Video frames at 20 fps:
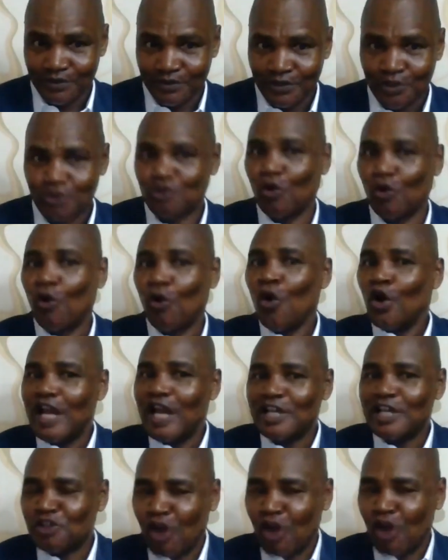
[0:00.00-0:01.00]
So
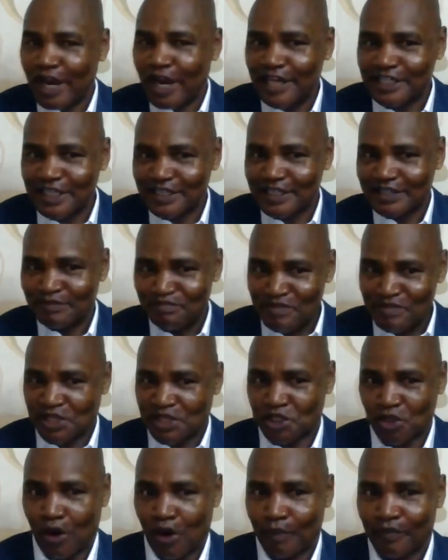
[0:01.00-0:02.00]
let's not get it
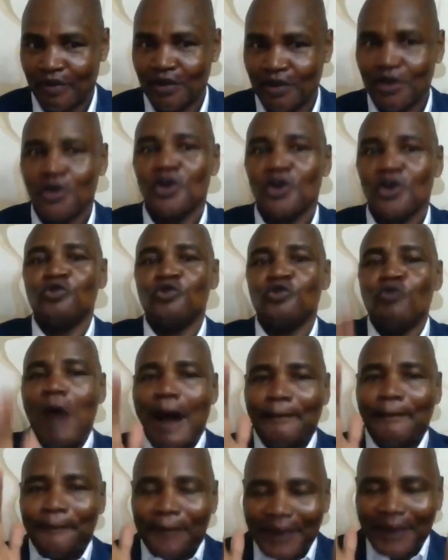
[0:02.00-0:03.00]
mixed up. You
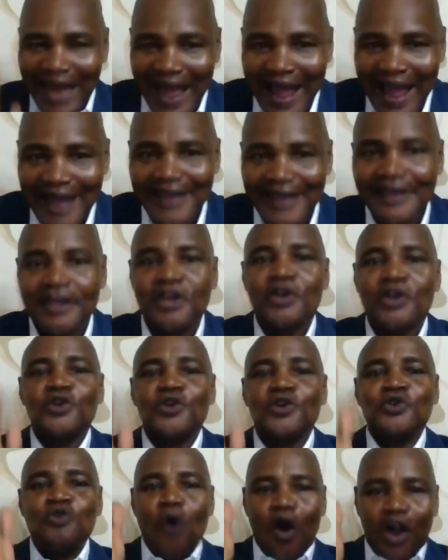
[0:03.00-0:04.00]
apply
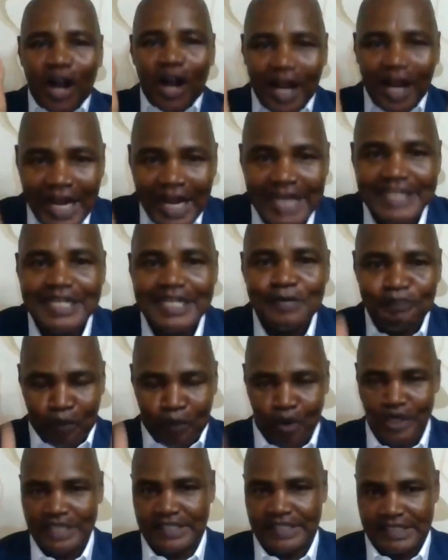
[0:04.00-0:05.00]
your credit
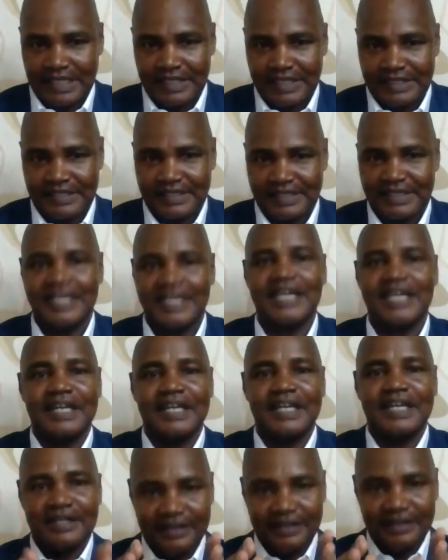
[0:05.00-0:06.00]
policies
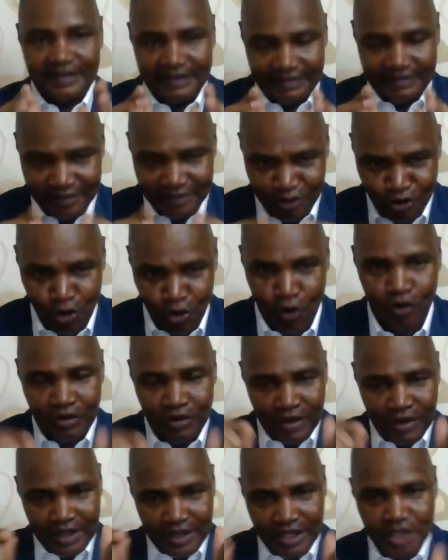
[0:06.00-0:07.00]
in,
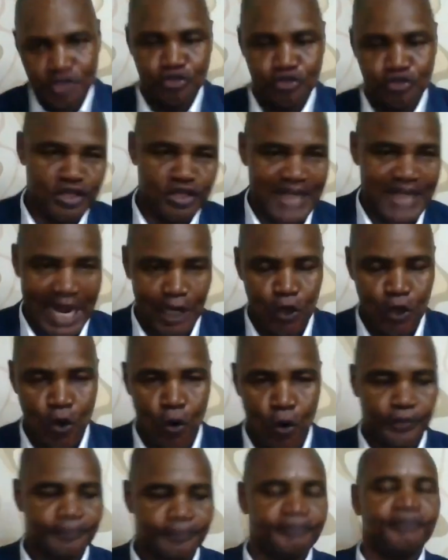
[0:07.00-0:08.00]
issuing that
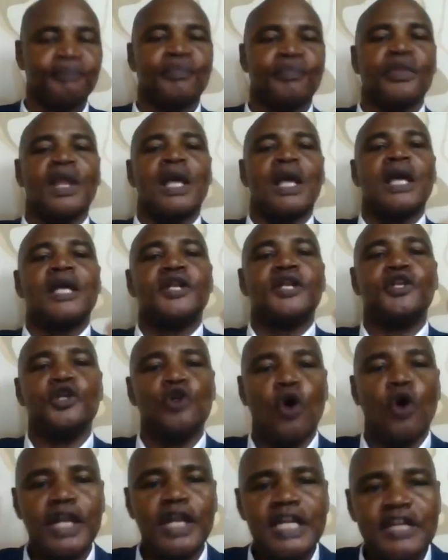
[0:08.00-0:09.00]
loan. The
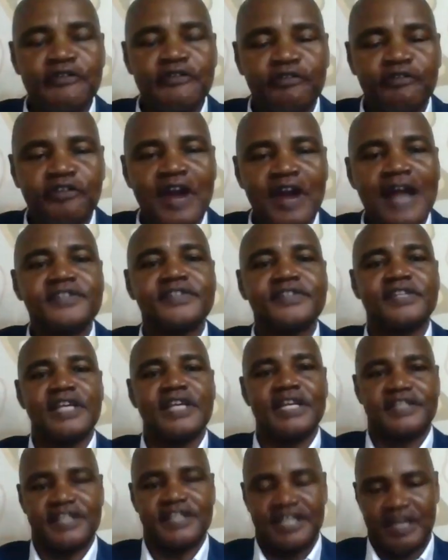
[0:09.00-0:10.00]
only difference
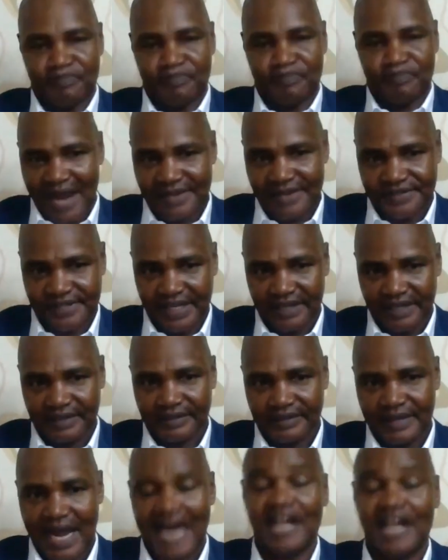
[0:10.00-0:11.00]
is in the pricing
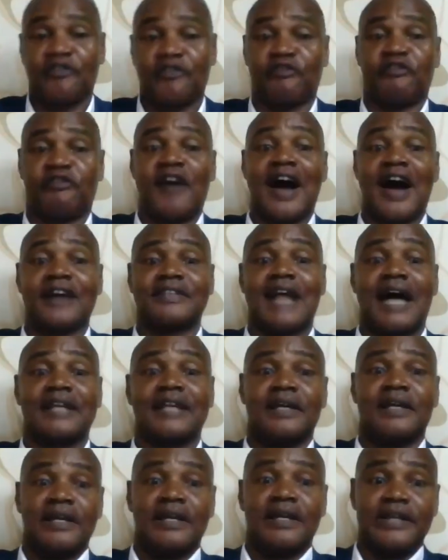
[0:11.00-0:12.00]
and the fact that
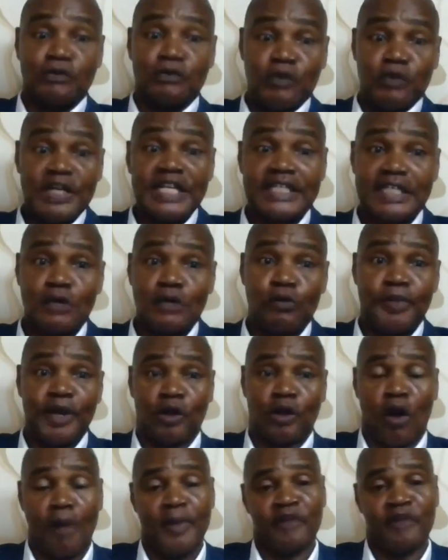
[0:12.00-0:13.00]
liquidity will be
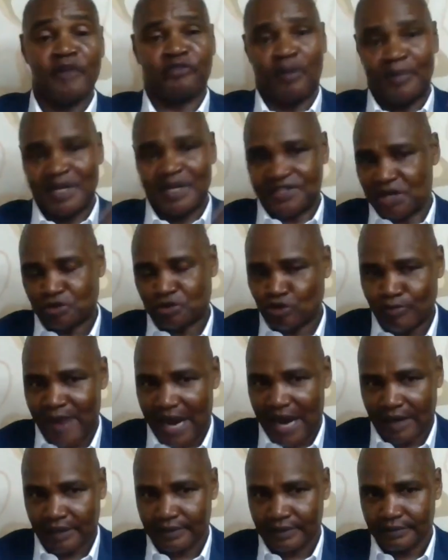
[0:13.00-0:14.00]
coming from the central
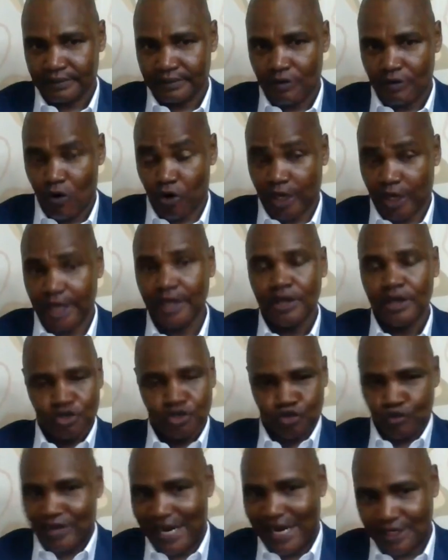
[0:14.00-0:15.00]
bank, okay?
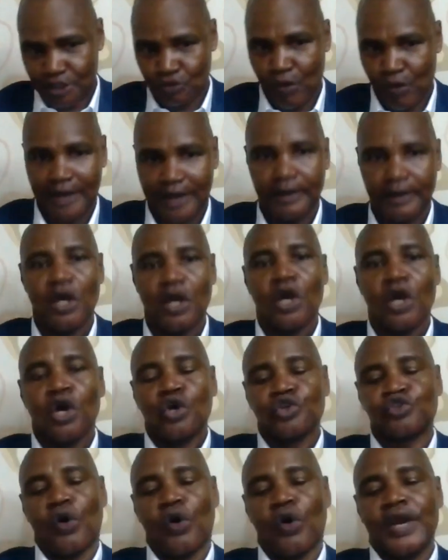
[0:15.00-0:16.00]
So that is one.
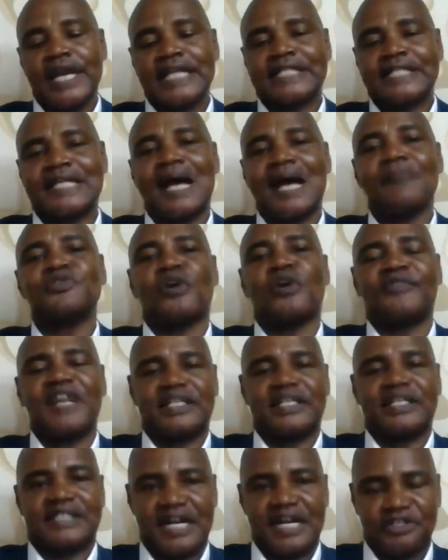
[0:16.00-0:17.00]
So in terms of the
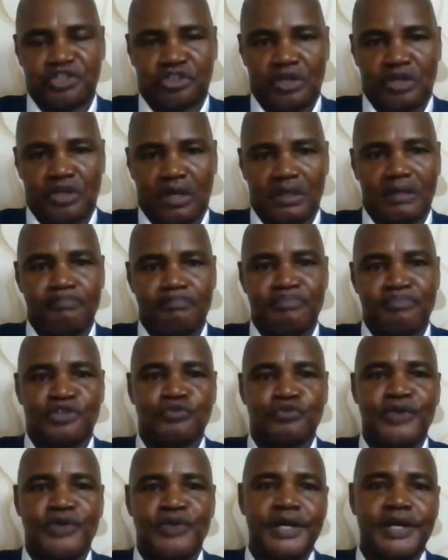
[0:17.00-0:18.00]
tension
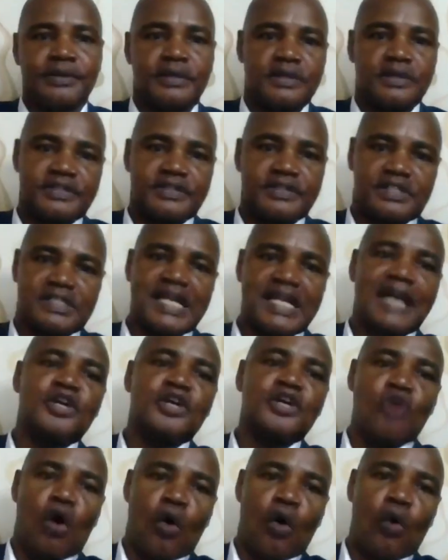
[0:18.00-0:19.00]
between selling
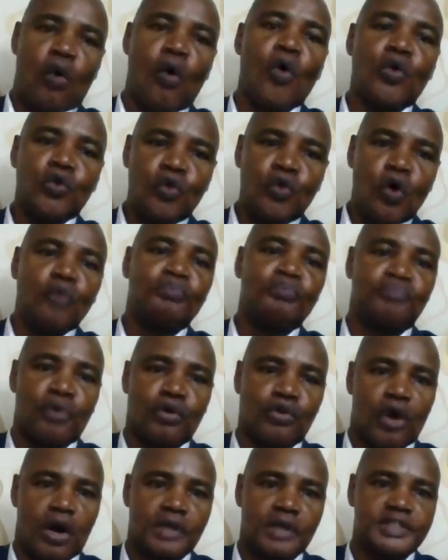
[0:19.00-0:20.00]
your own loan
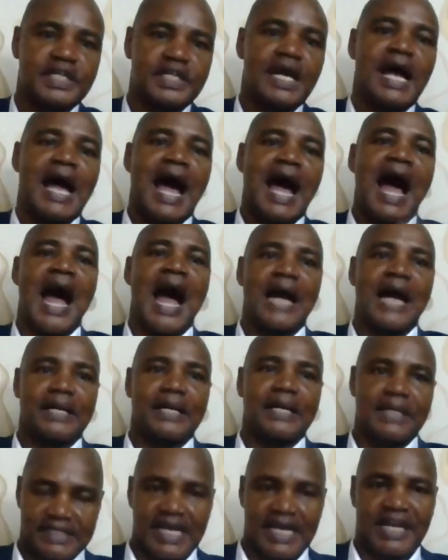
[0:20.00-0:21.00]
products
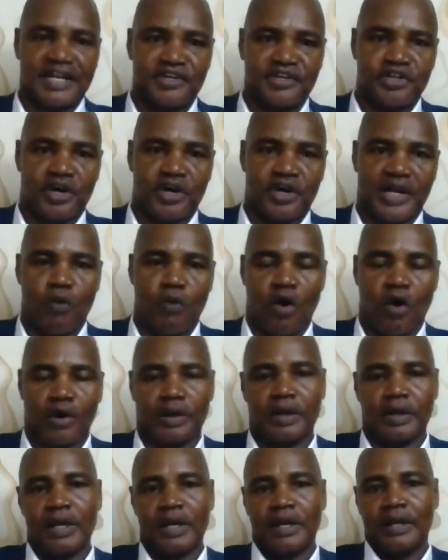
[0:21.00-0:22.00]
and selling the other one,
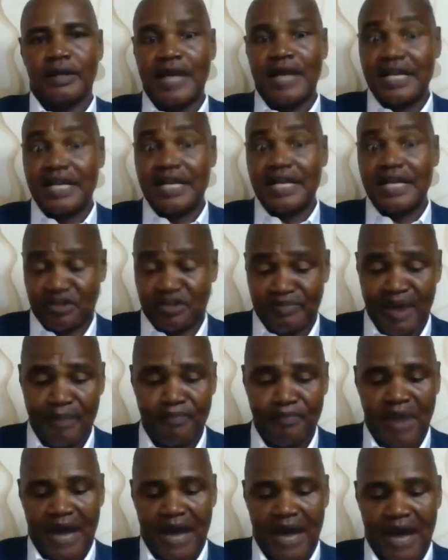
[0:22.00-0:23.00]
let's
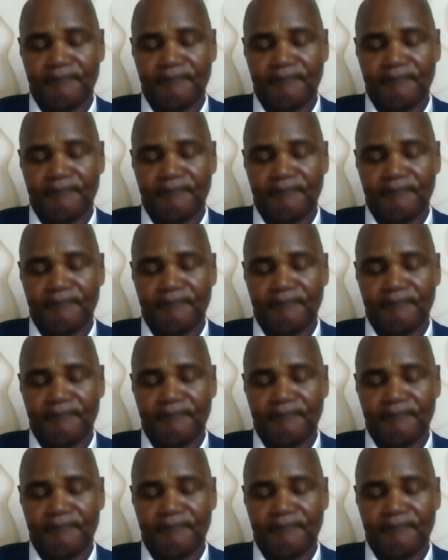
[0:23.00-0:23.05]
remember,